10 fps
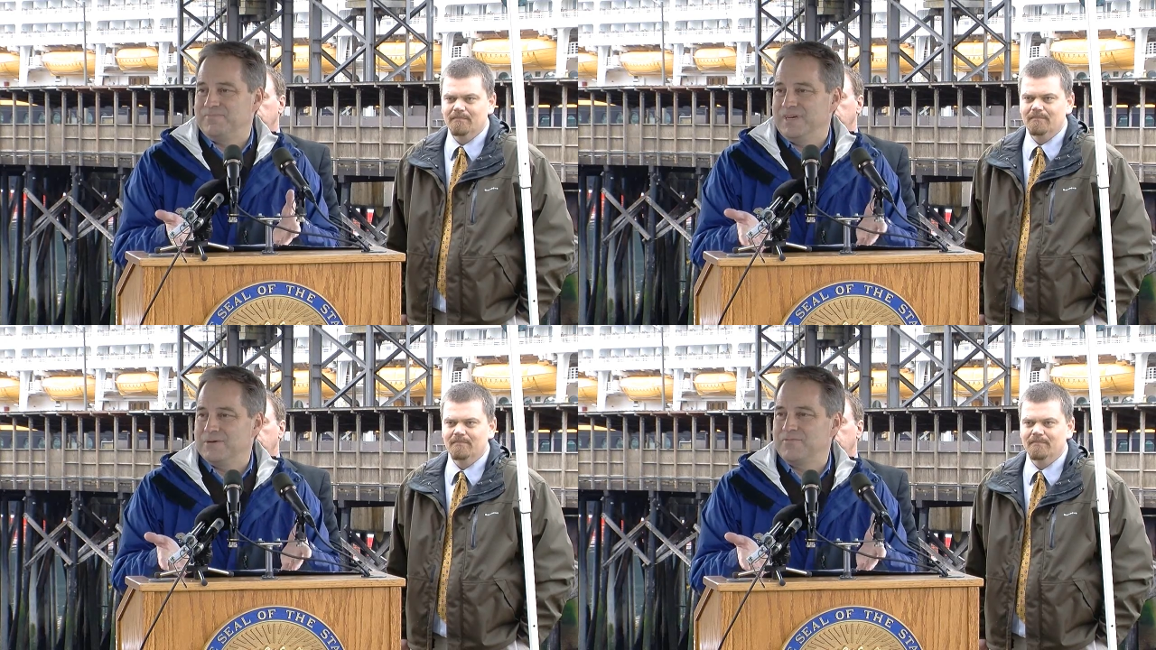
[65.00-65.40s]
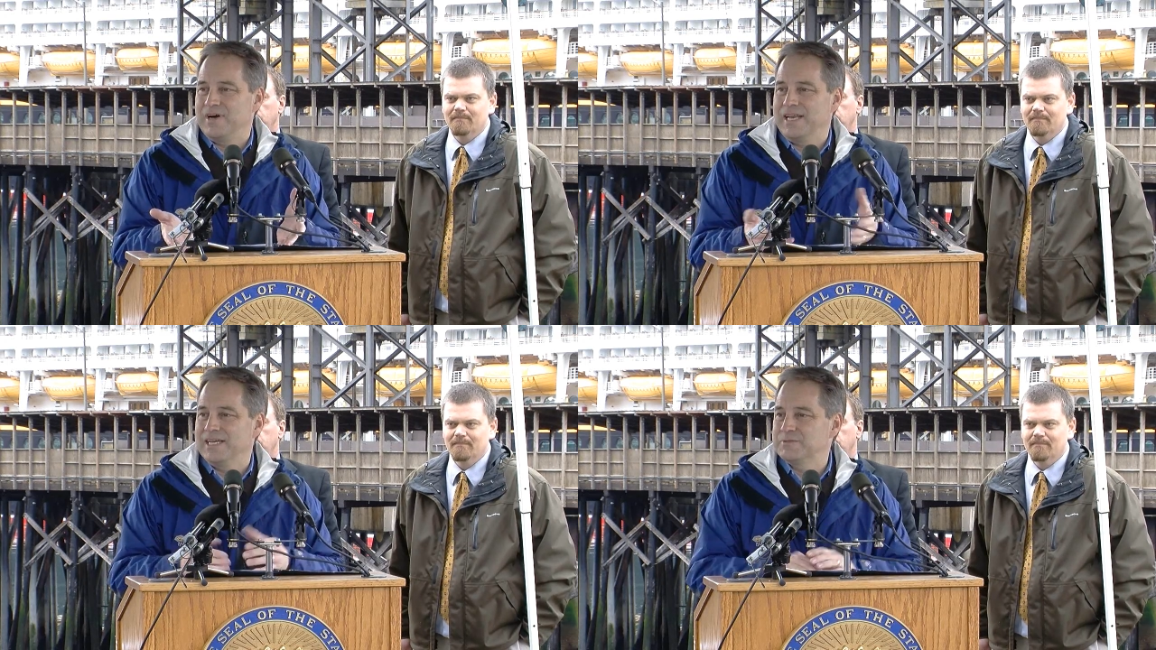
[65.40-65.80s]
Speaker 1: help
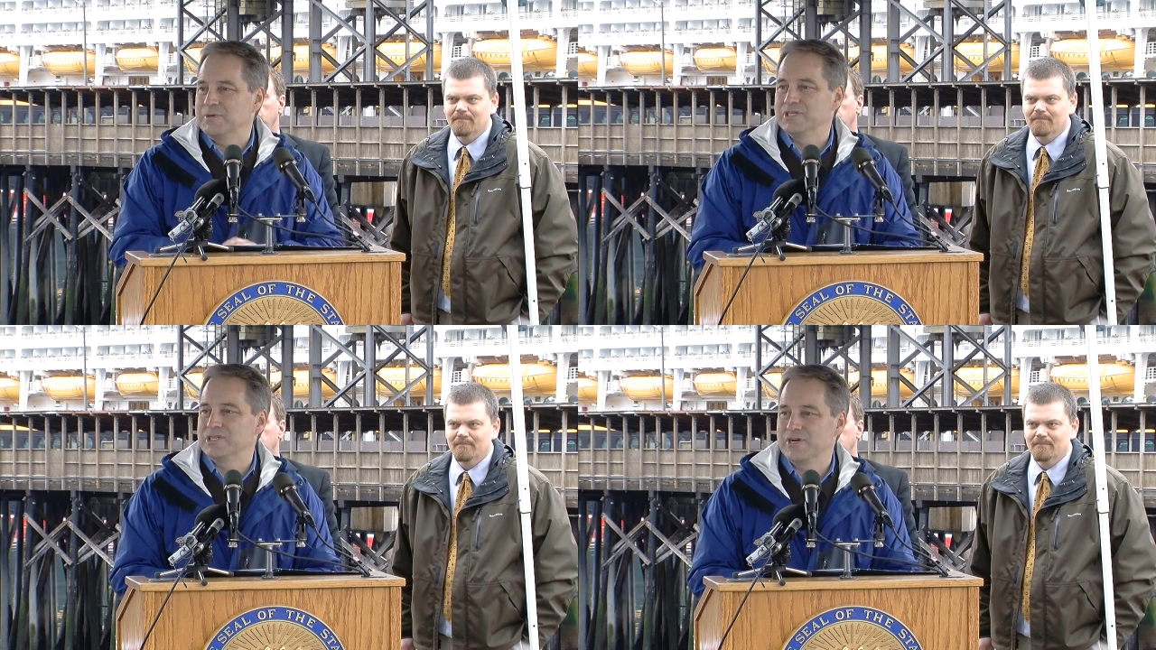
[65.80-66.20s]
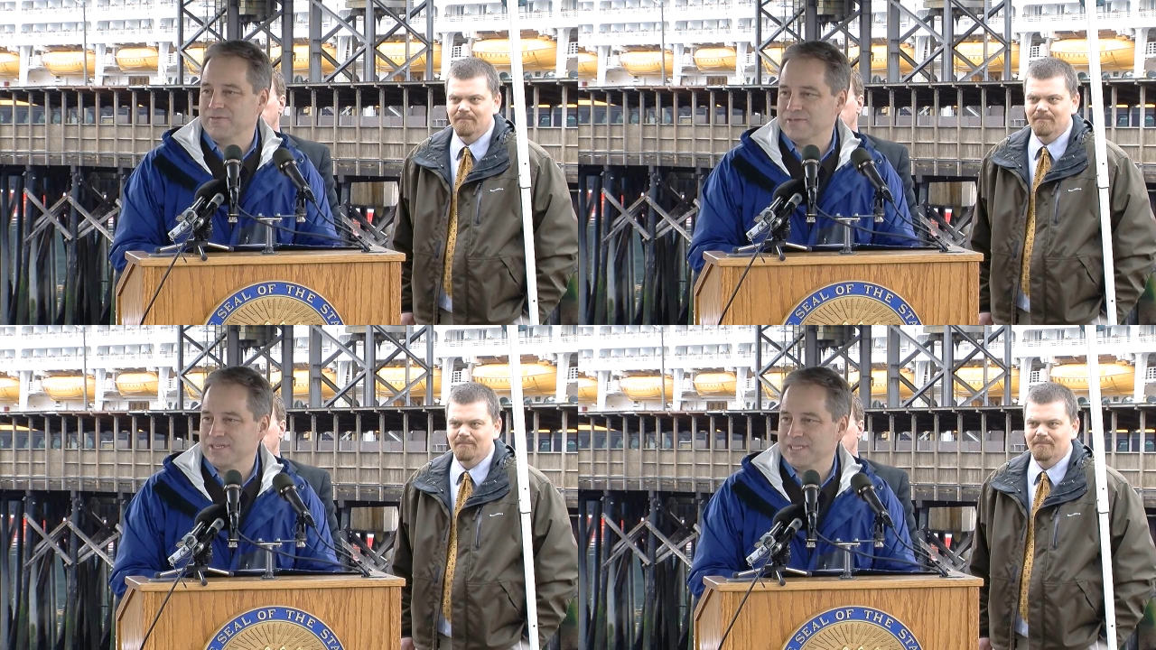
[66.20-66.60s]
finance military
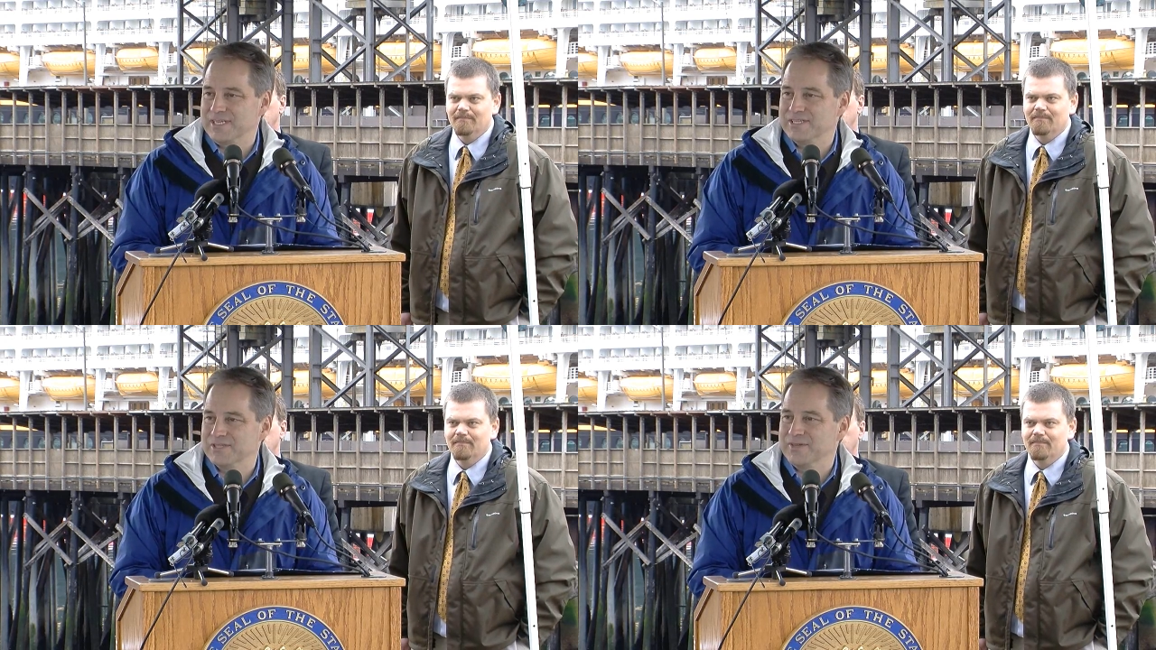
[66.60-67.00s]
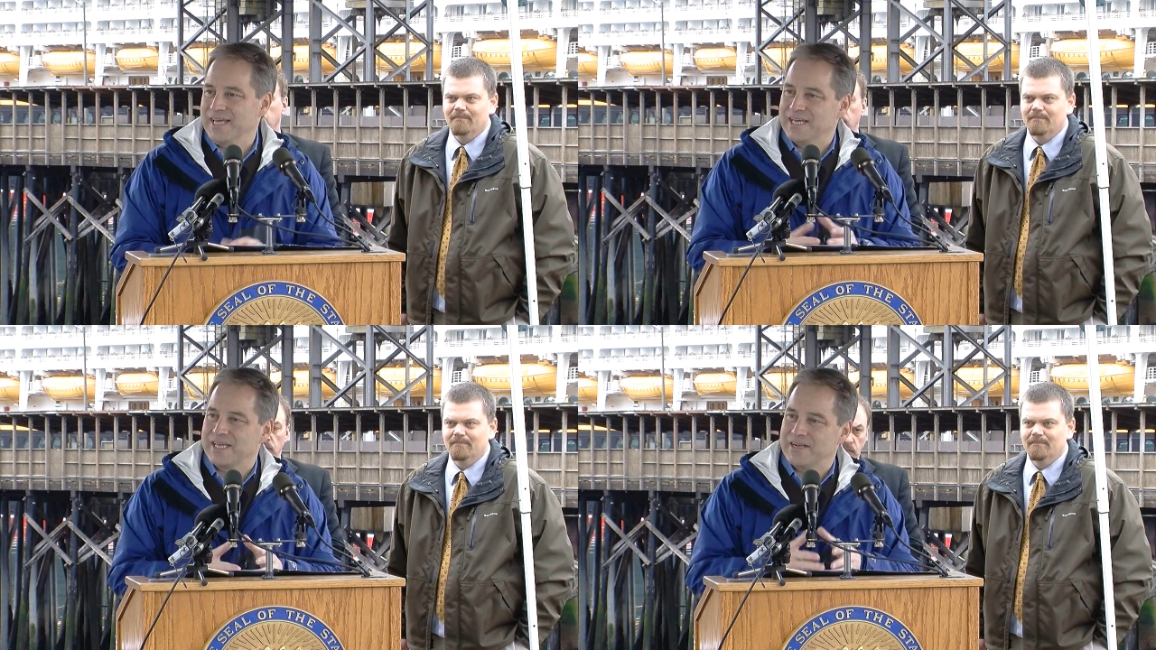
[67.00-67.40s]
facilities
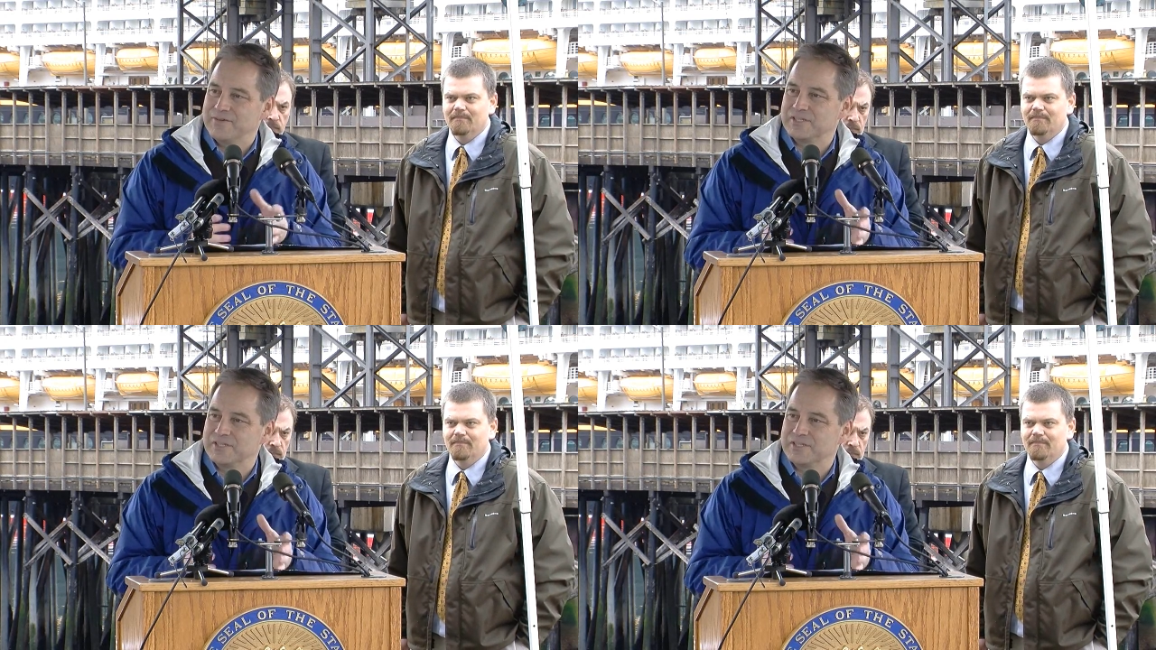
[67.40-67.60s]
and kind of